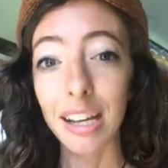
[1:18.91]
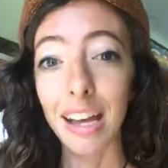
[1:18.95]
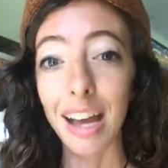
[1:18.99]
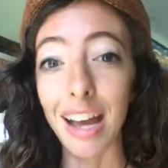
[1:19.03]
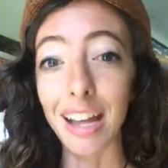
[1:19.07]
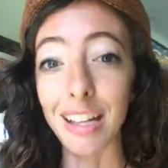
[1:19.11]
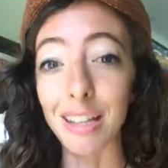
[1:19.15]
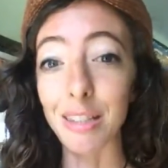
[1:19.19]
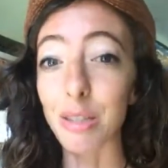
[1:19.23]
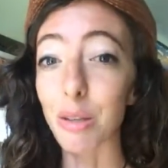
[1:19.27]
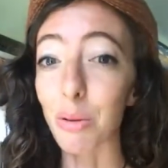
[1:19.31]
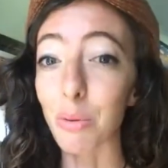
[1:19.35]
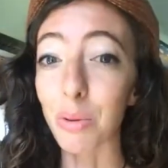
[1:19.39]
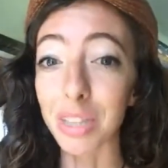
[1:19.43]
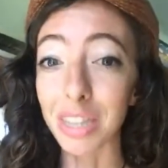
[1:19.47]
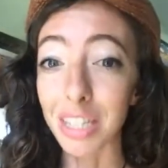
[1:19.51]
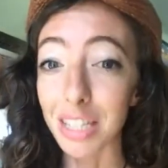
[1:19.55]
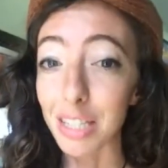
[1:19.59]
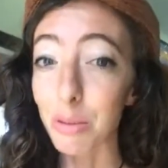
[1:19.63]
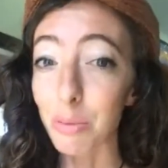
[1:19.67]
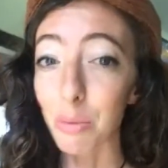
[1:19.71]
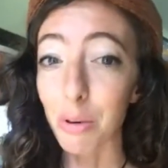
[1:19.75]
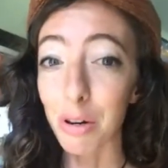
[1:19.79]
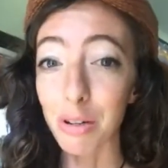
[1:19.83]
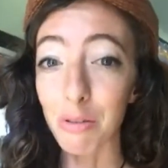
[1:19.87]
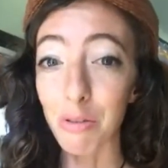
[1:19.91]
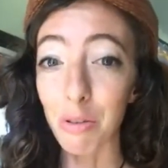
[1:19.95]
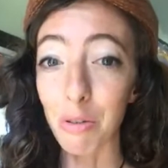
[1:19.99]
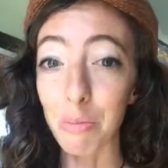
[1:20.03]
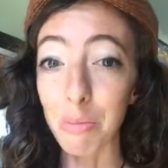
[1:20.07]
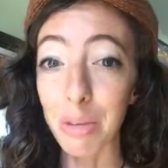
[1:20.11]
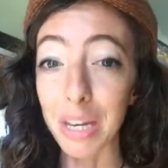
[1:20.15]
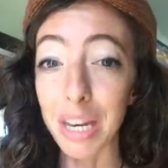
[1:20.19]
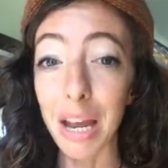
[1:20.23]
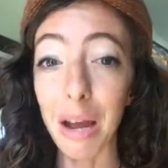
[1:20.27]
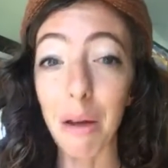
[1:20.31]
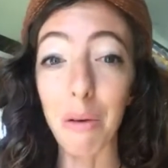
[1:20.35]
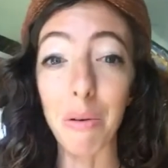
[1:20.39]
And so when this worked for
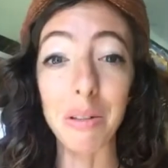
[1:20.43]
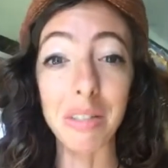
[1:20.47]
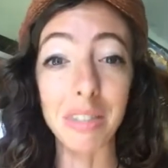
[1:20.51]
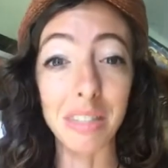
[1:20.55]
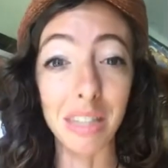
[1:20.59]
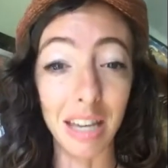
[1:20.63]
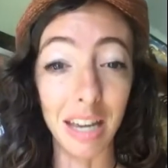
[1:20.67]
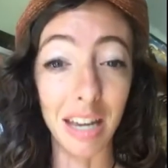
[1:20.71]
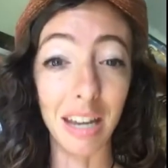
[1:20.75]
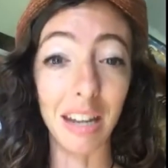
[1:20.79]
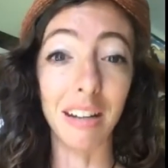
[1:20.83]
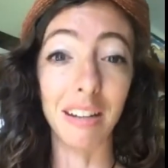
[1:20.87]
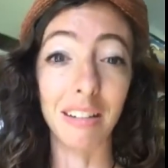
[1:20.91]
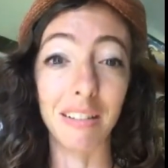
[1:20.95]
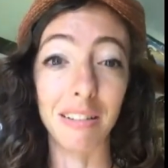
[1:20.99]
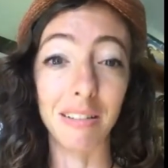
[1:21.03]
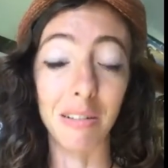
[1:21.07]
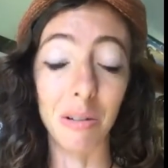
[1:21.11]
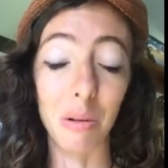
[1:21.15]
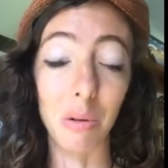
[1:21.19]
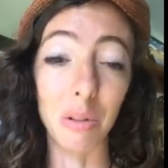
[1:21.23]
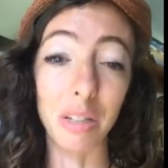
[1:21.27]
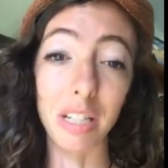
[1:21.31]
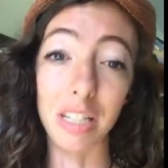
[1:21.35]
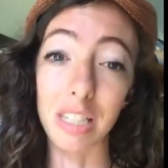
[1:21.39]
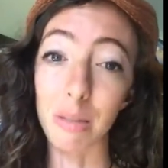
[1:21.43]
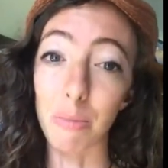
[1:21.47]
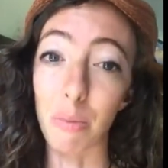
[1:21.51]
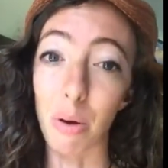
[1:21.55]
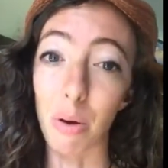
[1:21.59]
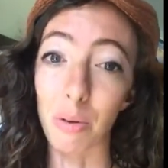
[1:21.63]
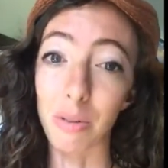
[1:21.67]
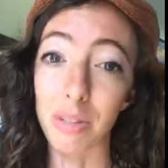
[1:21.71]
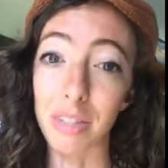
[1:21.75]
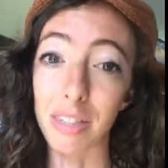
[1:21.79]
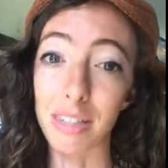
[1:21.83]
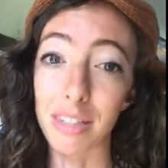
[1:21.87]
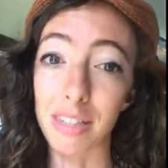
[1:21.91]
me, I was like, holy
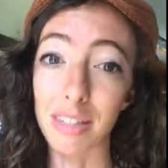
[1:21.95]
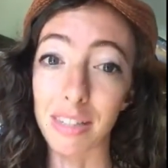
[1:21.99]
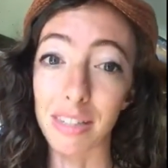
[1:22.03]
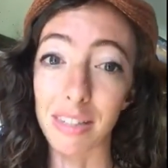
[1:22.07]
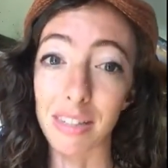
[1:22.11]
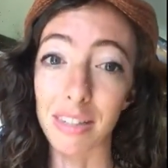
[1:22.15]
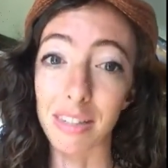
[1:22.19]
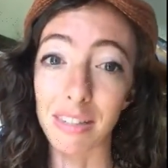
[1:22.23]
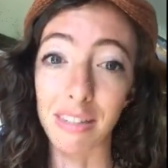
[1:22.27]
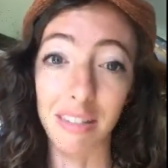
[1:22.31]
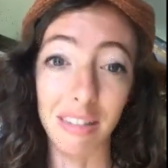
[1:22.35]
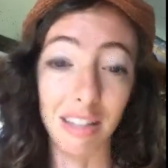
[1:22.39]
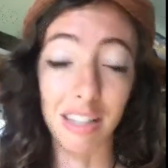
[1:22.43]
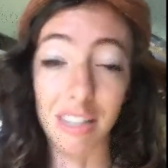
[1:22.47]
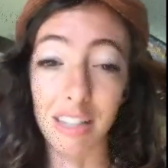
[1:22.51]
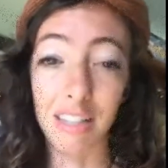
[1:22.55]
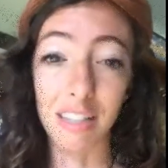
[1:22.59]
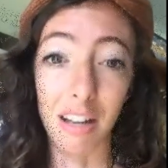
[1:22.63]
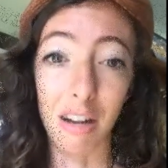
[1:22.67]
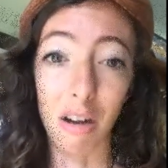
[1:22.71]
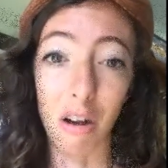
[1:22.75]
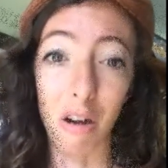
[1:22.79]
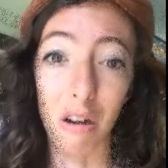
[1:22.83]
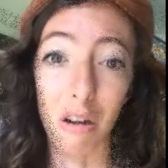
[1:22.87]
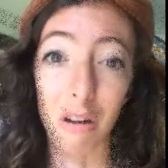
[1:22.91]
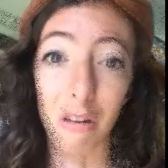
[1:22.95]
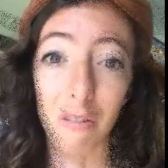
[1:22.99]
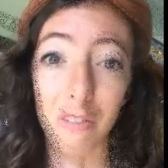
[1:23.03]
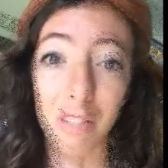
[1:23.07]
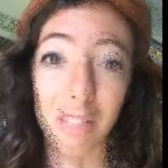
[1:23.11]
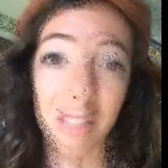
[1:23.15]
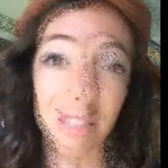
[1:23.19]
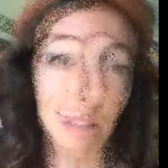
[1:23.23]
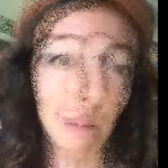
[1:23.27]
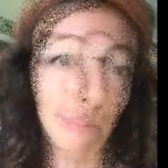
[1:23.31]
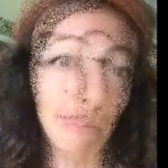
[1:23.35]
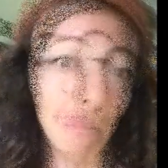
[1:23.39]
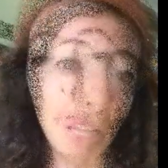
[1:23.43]
smokes, this is unheard of, and
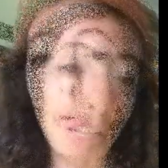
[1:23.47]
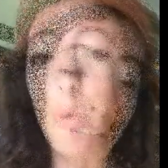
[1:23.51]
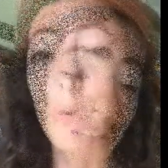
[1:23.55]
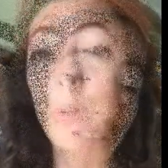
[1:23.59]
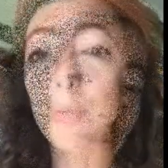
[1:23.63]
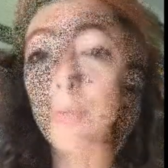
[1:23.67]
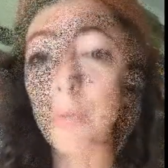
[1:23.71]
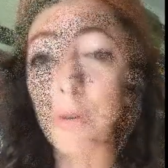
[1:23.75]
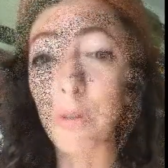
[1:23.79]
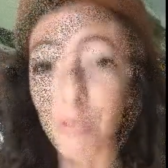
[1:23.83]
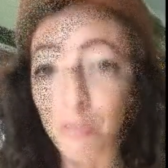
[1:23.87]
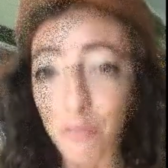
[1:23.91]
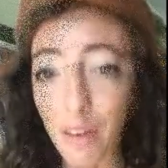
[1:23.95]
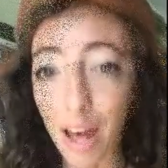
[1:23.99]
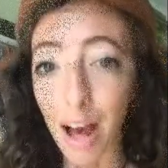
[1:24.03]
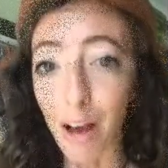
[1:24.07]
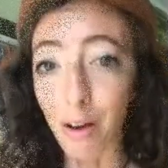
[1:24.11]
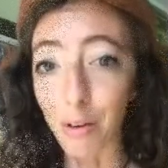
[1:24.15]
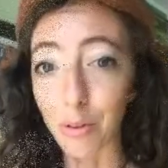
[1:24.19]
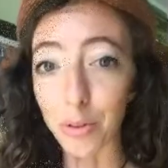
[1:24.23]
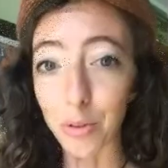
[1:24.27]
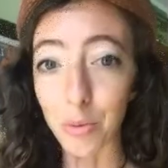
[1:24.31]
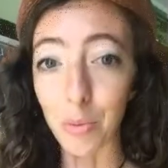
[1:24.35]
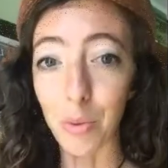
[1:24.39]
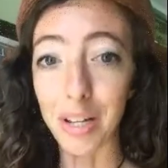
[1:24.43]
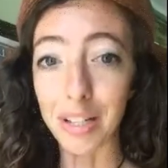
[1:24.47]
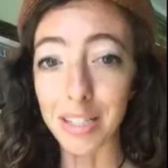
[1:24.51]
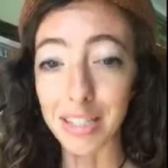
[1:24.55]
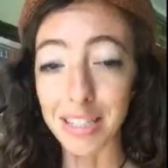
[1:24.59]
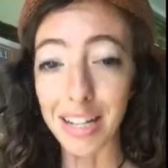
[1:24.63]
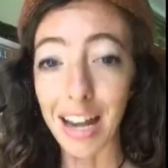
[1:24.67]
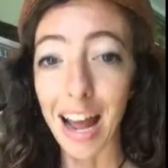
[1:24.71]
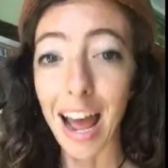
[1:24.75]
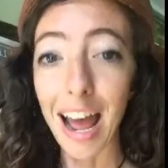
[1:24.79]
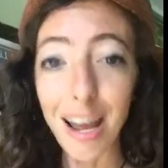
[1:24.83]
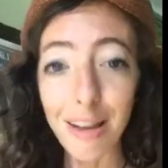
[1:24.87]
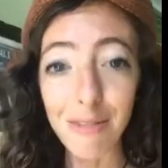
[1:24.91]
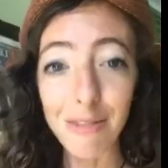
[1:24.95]
something so simple that you can do
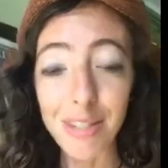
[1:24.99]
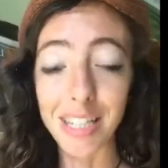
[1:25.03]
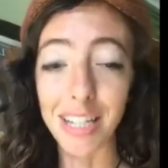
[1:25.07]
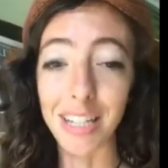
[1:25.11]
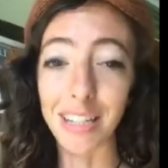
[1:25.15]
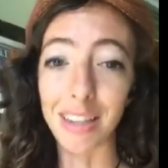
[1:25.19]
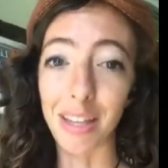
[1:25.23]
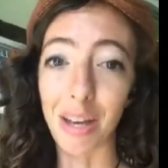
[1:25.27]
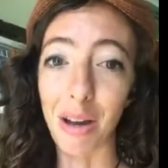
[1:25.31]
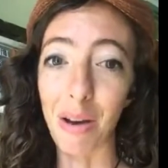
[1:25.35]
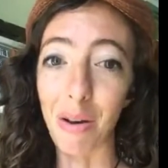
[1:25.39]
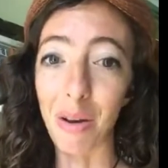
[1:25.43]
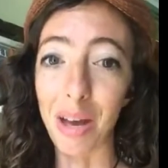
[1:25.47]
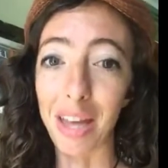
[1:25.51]
with your 2 hands.